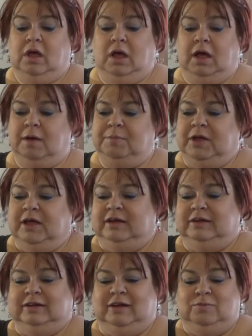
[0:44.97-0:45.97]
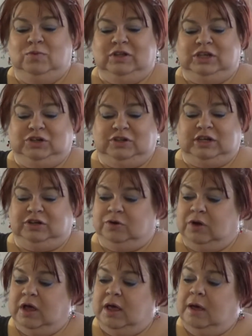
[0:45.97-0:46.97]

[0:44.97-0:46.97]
Um, I'm really sure they do.